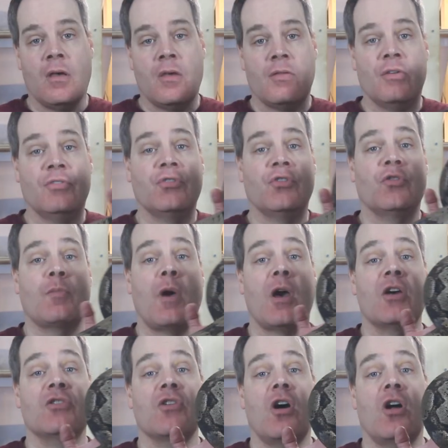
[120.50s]
This is
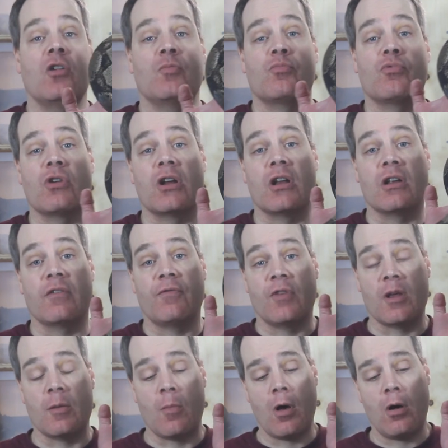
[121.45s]
my adult breeding
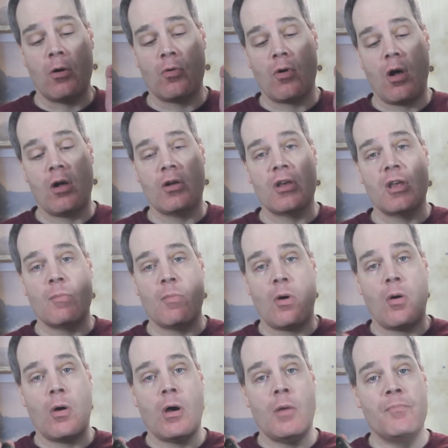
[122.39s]
female coral key
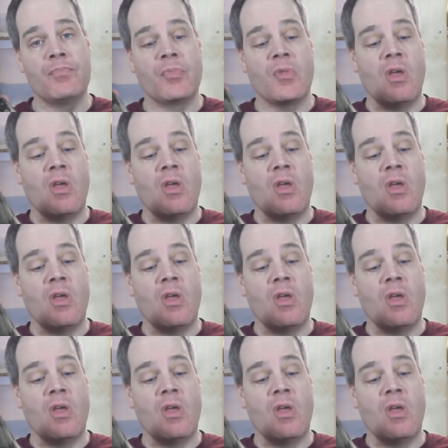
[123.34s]
boa.